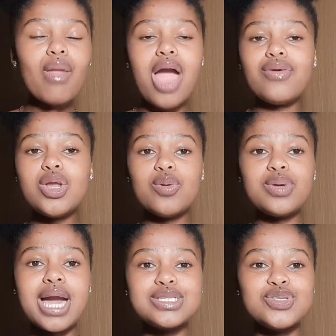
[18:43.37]
I really hope you
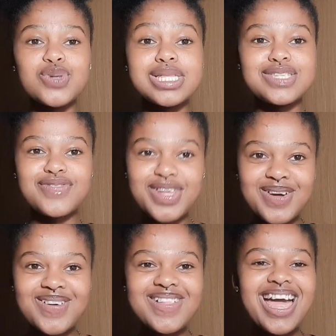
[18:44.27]
guys enjoyed this
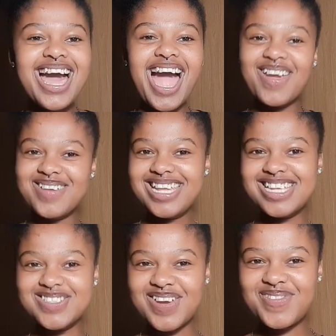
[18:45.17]
video. I really
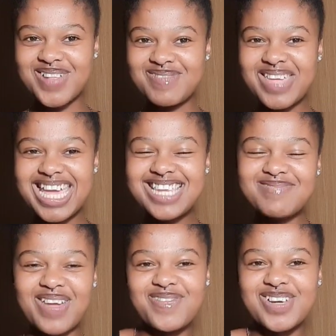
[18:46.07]
enjoyed filming it,
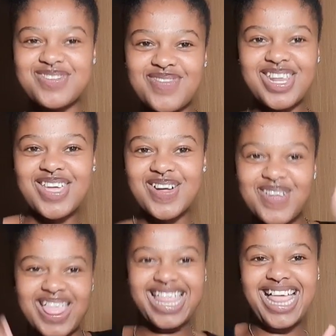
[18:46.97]
my first
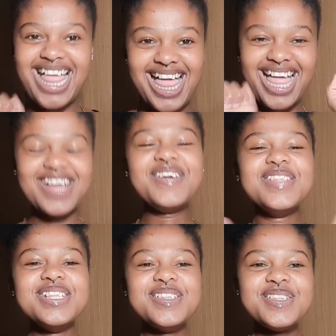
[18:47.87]
video.
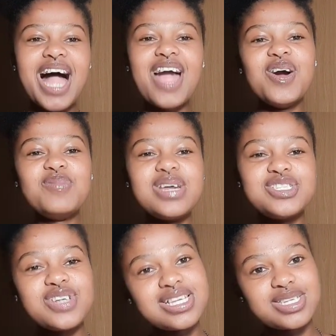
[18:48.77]
I hope that
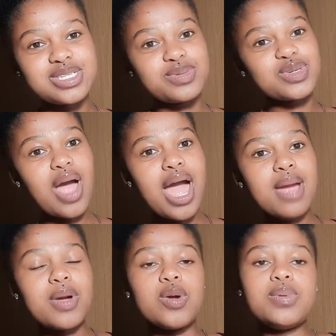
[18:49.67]
you guys are
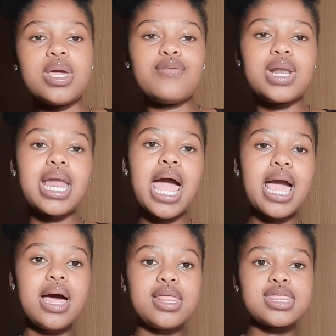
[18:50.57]
subscribed. I hope you give it
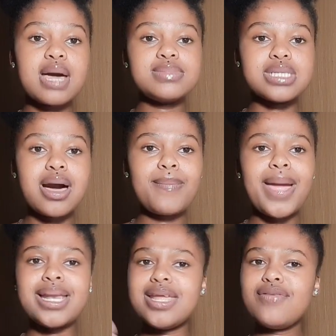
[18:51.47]
a thumbs up
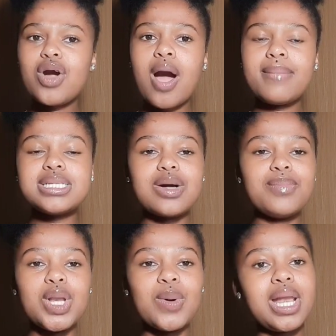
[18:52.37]
and leave a comment down
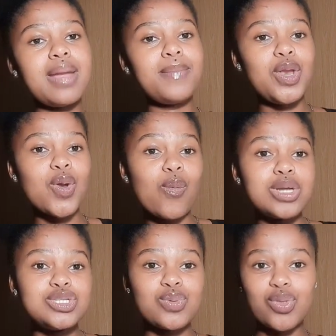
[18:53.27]
below and let me know
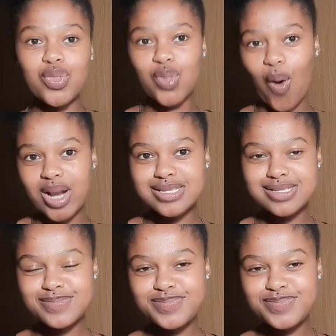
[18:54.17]
what you thought.